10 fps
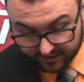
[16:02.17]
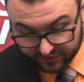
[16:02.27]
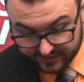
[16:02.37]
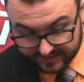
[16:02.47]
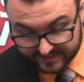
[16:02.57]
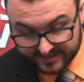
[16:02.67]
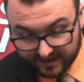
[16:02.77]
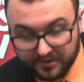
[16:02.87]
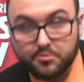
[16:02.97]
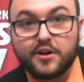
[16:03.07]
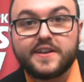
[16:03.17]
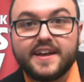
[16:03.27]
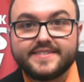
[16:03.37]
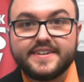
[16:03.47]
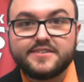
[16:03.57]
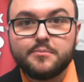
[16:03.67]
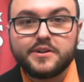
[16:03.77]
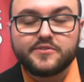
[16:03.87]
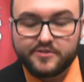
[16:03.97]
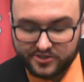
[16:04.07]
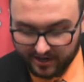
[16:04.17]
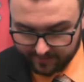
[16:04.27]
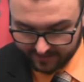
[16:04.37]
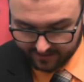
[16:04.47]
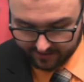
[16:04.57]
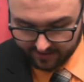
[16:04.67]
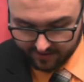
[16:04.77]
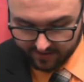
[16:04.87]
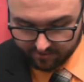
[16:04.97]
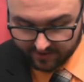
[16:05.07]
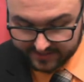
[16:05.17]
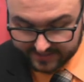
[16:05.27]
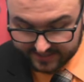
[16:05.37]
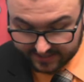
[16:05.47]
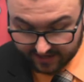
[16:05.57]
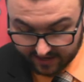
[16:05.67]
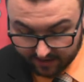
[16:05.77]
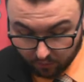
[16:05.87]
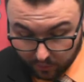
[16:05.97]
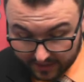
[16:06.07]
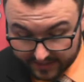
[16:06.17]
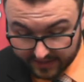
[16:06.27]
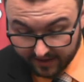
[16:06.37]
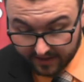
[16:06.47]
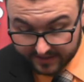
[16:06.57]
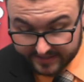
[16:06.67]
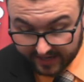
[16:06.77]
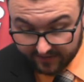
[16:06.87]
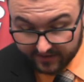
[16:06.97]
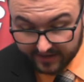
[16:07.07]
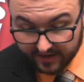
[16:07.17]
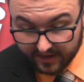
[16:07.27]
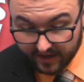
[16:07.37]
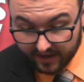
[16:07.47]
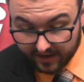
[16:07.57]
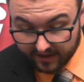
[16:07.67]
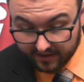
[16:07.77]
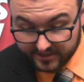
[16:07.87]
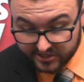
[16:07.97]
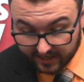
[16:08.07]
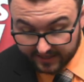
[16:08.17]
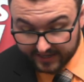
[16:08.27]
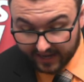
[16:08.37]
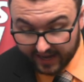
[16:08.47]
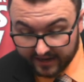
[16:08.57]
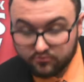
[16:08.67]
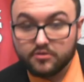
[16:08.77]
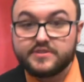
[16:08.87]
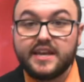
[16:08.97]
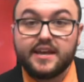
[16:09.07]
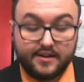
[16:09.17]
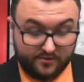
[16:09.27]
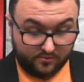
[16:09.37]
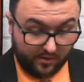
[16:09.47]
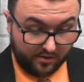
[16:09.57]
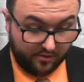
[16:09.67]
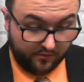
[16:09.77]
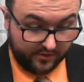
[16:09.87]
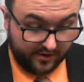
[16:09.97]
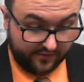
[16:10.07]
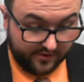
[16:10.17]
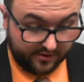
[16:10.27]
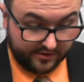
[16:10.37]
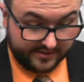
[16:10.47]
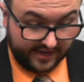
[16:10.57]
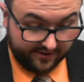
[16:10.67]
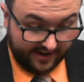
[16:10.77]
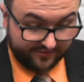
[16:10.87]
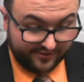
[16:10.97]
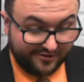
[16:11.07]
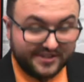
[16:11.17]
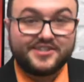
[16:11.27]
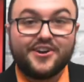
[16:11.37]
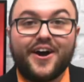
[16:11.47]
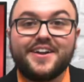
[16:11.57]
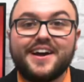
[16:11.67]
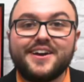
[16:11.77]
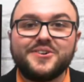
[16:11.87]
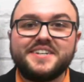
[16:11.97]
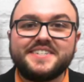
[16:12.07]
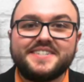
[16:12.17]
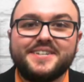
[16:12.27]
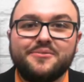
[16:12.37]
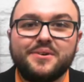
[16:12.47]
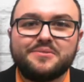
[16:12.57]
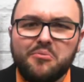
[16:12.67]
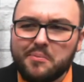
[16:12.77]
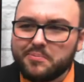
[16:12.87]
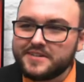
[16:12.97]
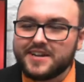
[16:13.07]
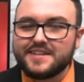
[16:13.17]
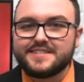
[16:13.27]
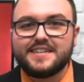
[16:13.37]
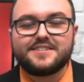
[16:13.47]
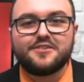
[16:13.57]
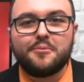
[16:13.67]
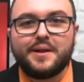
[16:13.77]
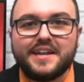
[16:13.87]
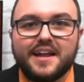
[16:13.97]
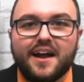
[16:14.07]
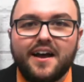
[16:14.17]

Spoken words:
Good to see you on the broadcast. Thanks so much for chiming in. Great to see Willie, David, Shelley, and Roseanne as well. Hopefully you're having a good day. Good afternoon to Don. Great to see you as well. We appreciate seeing so many